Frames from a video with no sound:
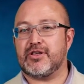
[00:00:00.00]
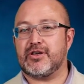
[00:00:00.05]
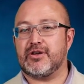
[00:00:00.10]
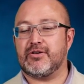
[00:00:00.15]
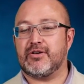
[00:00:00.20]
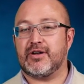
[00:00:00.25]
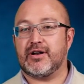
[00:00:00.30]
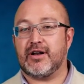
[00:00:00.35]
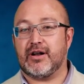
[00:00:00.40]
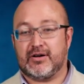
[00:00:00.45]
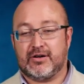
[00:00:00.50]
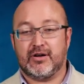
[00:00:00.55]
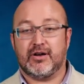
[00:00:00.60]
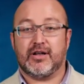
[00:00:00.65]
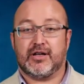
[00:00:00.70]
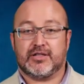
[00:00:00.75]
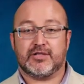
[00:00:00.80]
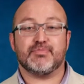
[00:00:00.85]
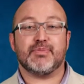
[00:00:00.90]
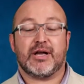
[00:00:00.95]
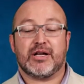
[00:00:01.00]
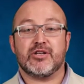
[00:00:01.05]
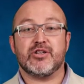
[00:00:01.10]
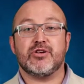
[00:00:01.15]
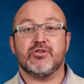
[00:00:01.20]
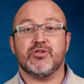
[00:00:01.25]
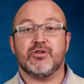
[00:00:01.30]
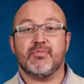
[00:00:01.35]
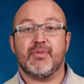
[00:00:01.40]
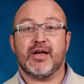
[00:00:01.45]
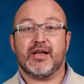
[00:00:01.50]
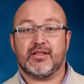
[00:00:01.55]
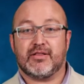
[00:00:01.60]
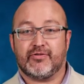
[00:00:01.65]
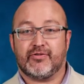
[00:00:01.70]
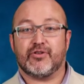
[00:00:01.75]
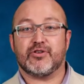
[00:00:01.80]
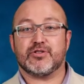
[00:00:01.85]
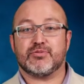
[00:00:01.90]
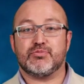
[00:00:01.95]
you and are going to expect you to make the
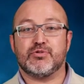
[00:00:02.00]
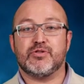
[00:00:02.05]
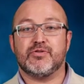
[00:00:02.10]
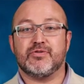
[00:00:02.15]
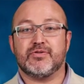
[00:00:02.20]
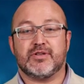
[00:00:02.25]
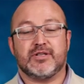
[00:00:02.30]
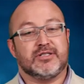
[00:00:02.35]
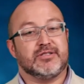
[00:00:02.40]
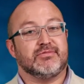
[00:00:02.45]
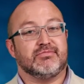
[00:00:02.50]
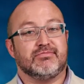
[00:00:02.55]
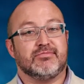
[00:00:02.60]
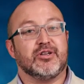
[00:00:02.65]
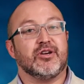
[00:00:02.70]
first move because